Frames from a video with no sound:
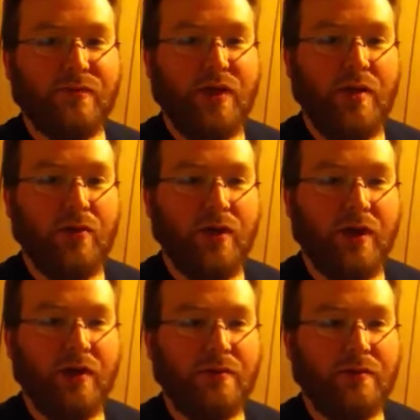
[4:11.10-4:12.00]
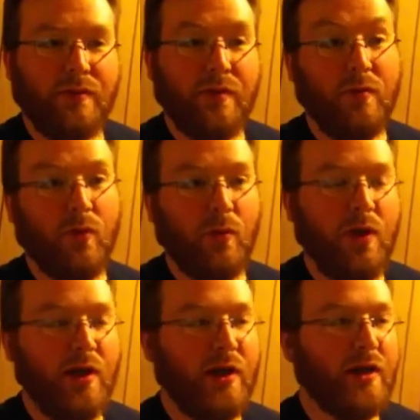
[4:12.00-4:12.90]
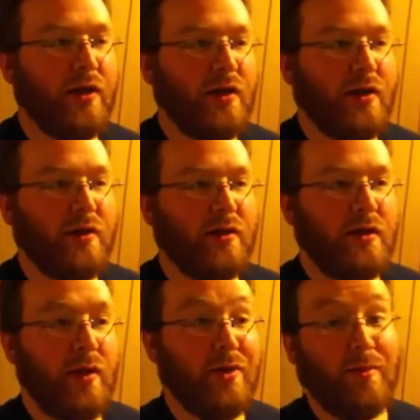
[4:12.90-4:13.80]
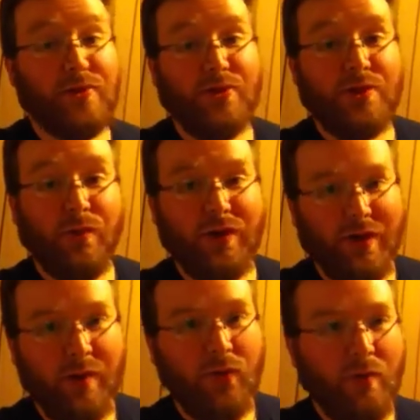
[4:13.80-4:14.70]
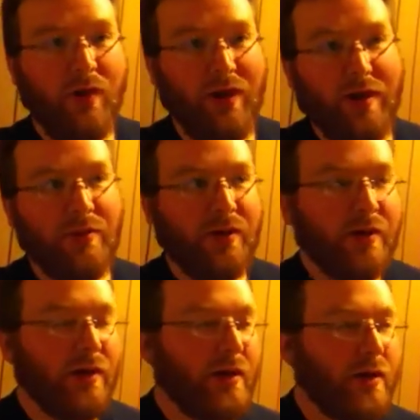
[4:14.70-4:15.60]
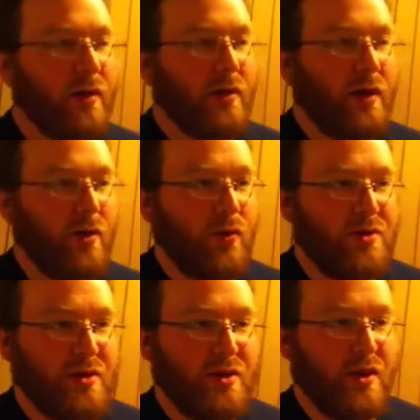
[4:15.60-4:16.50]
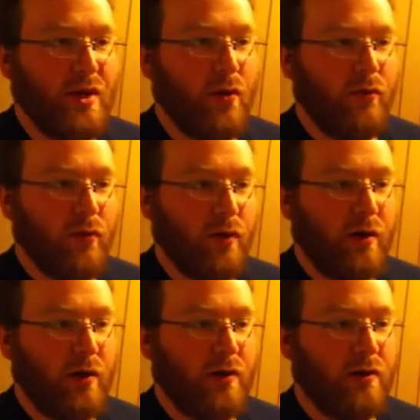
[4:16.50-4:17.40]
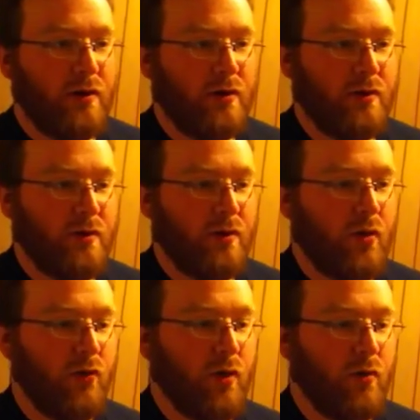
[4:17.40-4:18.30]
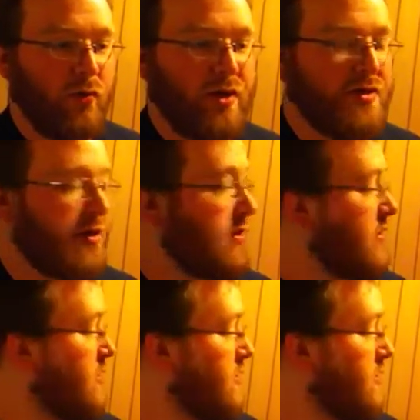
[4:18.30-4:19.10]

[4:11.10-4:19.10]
keep earning, more money. I mean, I'm sure she wanted to get more money, but it wasn't the overall reason.